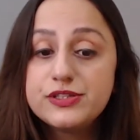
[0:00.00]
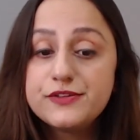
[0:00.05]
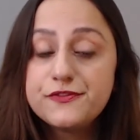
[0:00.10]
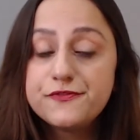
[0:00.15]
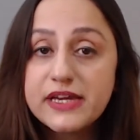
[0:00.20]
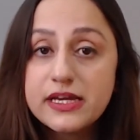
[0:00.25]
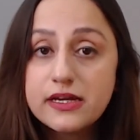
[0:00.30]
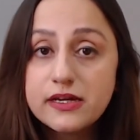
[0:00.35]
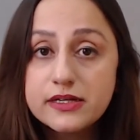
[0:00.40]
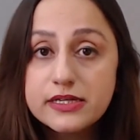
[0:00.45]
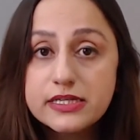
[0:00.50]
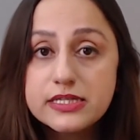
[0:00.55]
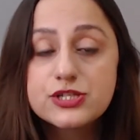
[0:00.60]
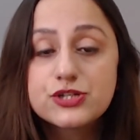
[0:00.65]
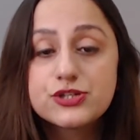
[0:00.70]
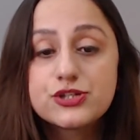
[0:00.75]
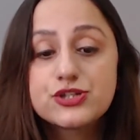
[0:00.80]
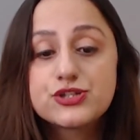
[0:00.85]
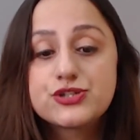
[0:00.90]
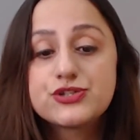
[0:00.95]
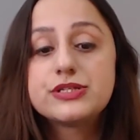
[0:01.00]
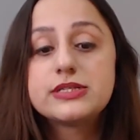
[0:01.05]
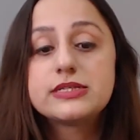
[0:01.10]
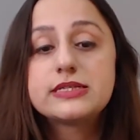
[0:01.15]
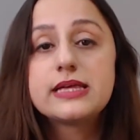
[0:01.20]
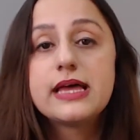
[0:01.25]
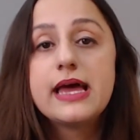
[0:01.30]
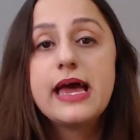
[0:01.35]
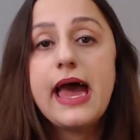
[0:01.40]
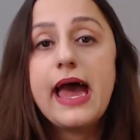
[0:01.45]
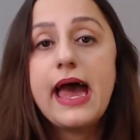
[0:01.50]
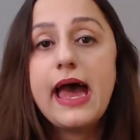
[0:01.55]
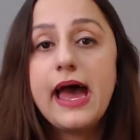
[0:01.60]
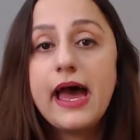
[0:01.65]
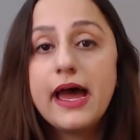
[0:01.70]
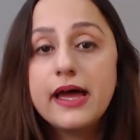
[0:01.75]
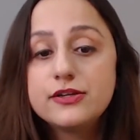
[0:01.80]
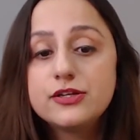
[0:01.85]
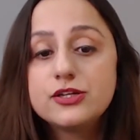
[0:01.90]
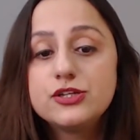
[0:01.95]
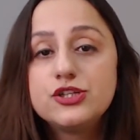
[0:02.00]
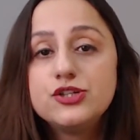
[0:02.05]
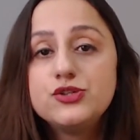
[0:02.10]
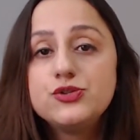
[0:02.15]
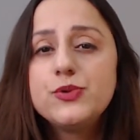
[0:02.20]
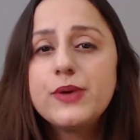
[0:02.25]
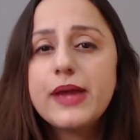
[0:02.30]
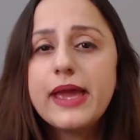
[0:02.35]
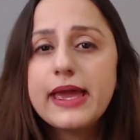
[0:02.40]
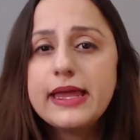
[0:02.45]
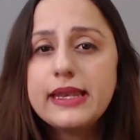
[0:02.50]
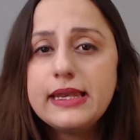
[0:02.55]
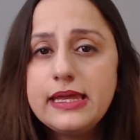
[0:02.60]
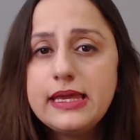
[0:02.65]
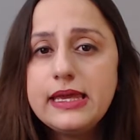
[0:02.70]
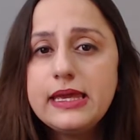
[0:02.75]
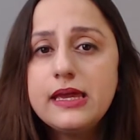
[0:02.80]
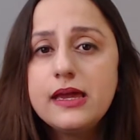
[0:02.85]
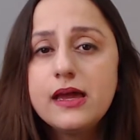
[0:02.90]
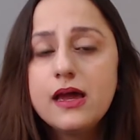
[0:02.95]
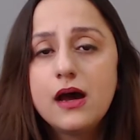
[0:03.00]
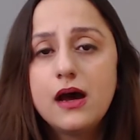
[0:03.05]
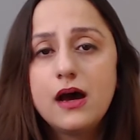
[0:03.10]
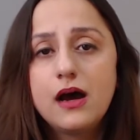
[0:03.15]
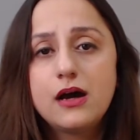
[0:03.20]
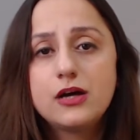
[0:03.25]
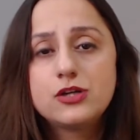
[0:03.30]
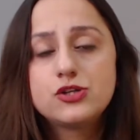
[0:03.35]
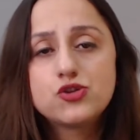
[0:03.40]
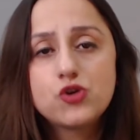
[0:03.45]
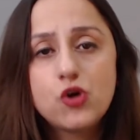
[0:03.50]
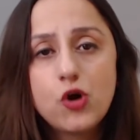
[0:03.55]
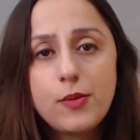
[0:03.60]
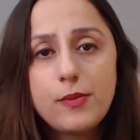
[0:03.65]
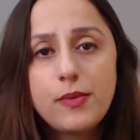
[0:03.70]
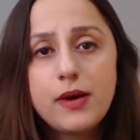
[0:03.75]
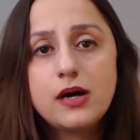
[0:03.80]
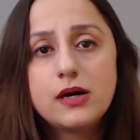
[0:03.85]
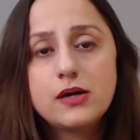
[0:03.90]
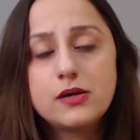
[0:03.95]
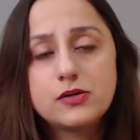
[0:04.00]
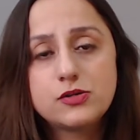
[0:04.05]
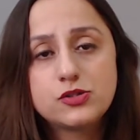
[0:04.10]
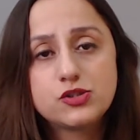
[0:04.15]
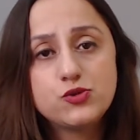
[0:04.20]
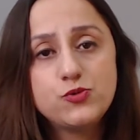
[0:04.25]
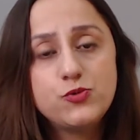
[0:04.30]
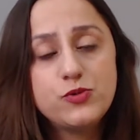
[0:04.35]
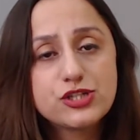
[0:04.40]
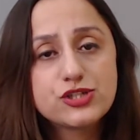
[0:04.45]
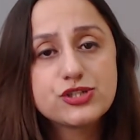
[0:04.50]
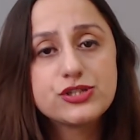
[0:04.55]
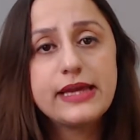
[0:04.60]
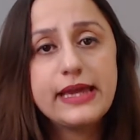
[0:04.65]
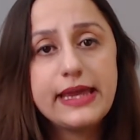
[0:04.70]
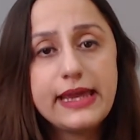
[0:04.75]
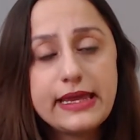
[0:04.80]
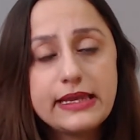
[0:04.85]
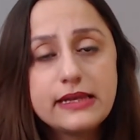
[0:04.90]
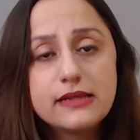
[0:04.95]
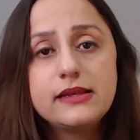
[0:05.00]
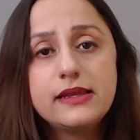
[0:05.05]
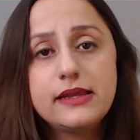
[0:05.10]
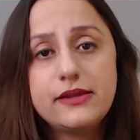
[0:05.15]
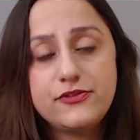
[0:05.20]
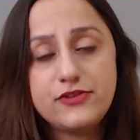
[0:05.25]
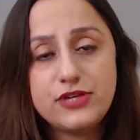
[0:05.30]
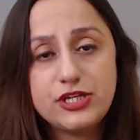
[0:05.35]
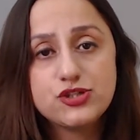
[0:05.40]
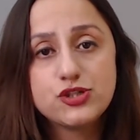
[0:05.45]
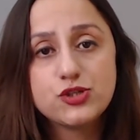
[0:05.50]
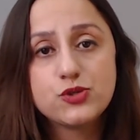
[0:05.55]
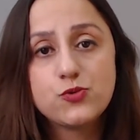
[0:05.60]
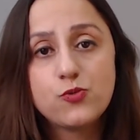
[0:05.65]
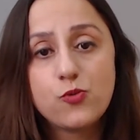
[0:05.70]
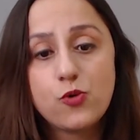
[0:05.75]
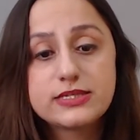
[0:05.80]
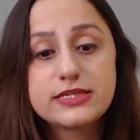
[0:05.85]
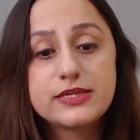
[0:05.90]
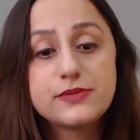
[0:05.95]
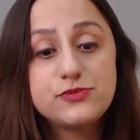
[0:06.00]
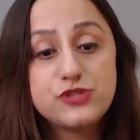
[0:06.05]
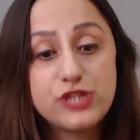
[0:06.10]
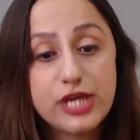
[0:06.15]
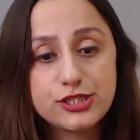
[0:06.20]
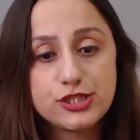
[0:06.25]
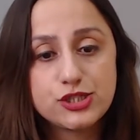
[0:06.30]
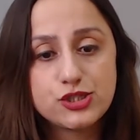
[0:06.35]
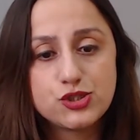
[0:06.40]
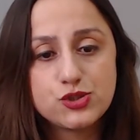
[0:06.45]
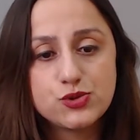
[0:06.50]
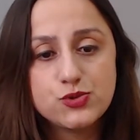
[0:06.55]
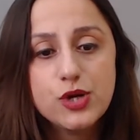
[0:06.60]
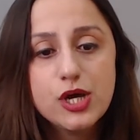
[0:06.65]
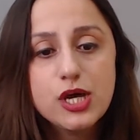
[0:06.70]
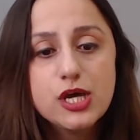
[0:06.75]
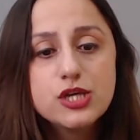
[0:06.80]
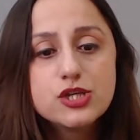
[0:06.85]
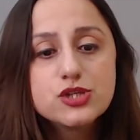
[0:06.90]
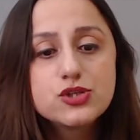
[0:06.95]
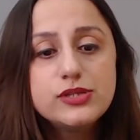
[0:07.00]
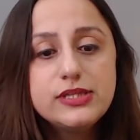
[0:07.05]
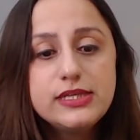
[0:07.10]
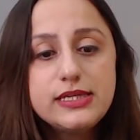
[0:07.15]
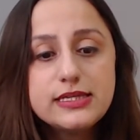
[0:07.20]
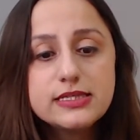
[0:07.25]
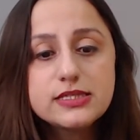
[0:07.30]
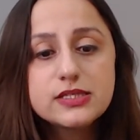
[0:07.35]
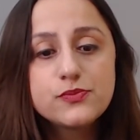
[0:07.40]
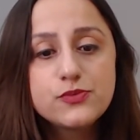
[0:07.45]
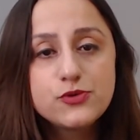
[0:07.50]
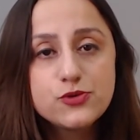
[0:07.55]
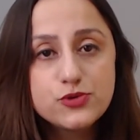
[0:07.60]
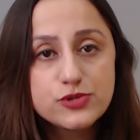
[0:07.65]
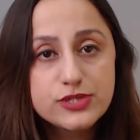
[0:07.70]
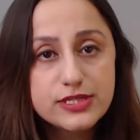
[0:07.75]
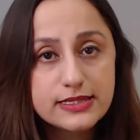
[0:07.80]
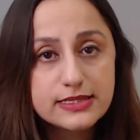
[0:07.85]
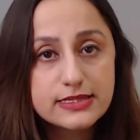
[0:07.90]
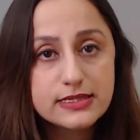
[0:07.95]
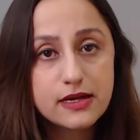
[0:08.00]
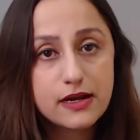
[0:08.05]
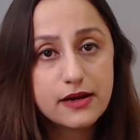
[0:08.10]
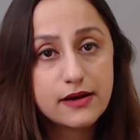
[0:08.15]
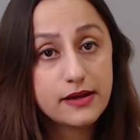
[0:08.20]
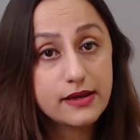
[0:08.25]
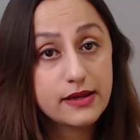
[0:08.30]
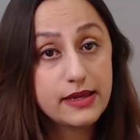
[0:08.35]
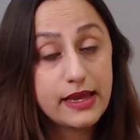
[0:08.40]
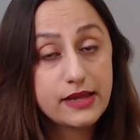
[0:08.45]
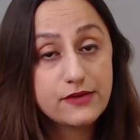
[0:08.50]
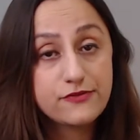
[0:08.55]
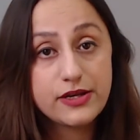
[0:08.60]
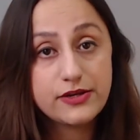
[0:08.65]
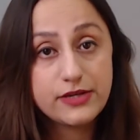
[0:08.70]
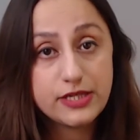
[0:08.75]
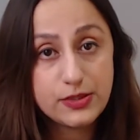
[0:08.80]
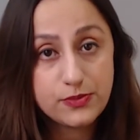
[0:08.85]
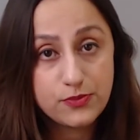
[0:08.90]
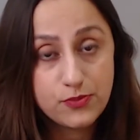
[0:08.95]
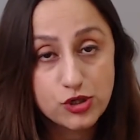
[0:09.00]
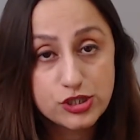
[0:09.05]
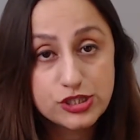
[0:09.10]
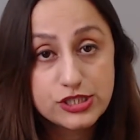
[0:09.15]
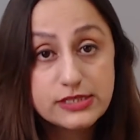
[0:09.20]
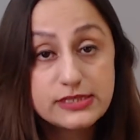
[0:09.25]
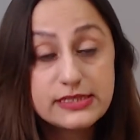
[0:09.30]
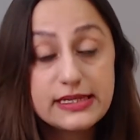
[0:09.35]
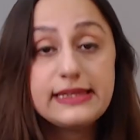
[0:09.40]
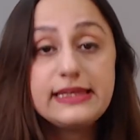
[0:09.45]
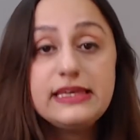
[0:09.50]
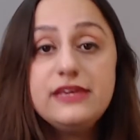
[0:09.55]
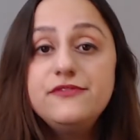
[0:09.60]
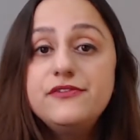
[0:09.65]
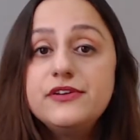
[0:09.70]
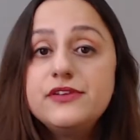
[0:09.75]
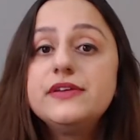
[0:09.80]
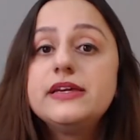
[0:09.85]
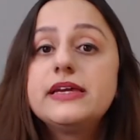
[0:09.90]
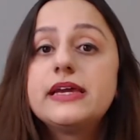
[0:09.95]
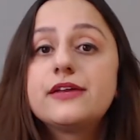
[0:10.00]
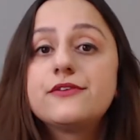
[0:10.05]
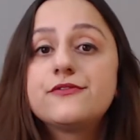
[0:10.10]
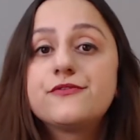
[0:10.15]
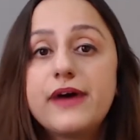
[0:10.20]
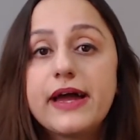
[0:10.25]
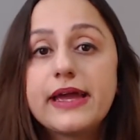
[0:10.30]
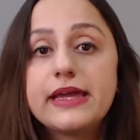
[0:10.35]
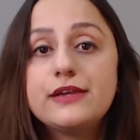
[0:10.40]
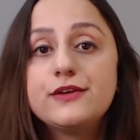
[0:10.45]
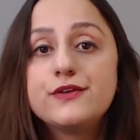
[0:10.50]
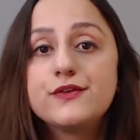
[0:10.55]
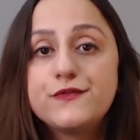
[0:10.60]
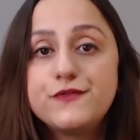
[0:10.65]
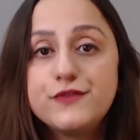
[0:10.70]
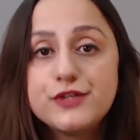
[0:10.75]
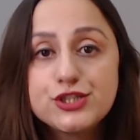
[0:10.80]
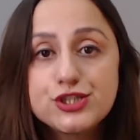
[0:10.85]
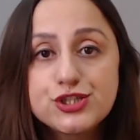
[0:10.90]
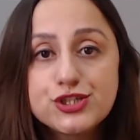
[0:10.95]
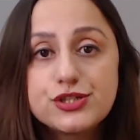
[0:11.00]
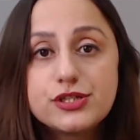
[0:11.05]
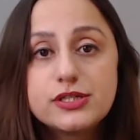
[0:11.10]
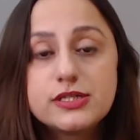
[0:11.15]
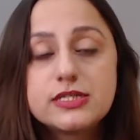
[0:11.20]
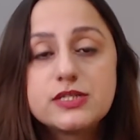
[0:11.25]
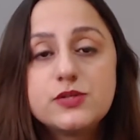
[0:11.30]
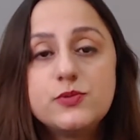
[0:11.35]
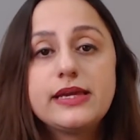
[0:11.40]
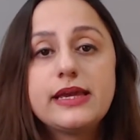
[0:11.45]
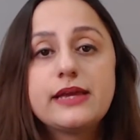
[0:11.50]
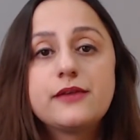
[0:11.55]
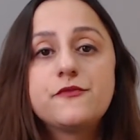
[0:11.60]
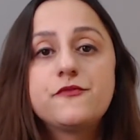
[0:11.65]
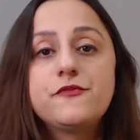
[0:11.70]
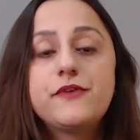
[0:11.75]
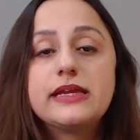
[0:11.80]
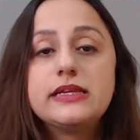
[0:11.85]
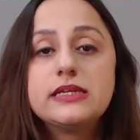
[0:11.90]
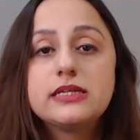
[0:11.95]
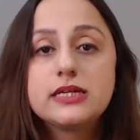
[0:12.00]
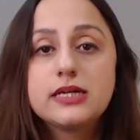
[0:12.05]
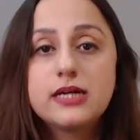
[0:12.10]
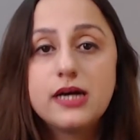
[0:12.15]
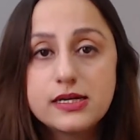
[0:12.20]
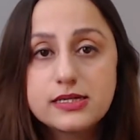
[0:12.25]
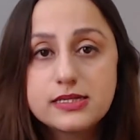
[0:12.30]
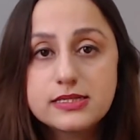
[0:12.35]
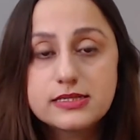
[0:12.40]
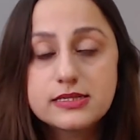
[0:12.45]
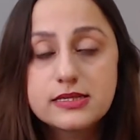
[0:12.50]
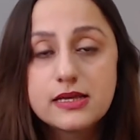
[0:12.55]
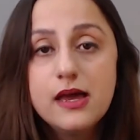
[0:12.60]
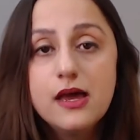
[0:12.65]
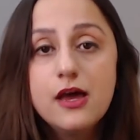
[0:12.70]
finger insertions and due to any trauma to which the anal region was subjected to. So these bruisings are again very important, and even we can find fissures, we can find cuts.